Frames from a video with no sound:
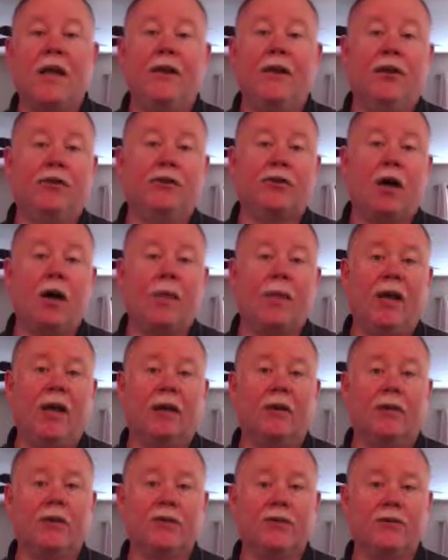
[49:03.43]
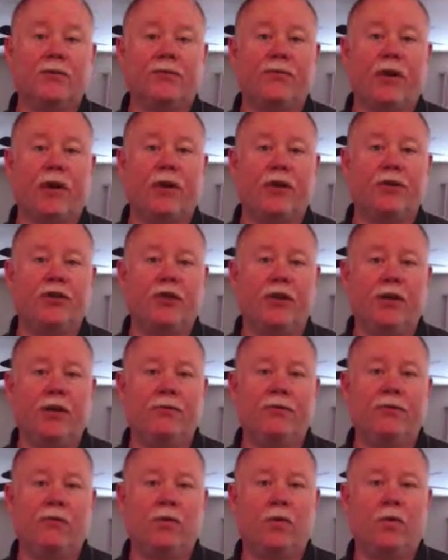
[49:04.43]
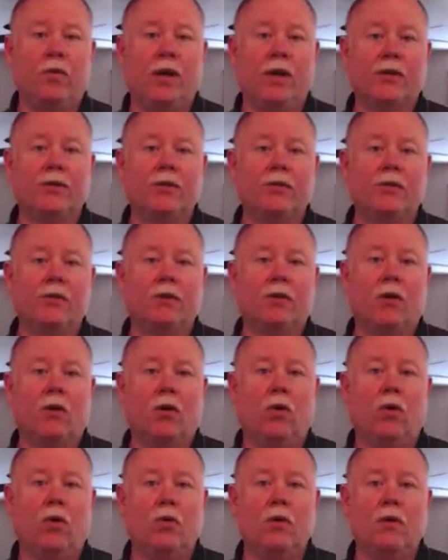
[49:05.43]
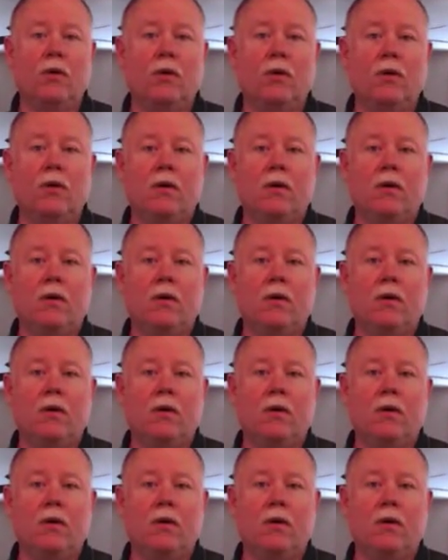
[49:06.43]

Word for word: you to Tom Ehlers and Fire Chief Wes Cole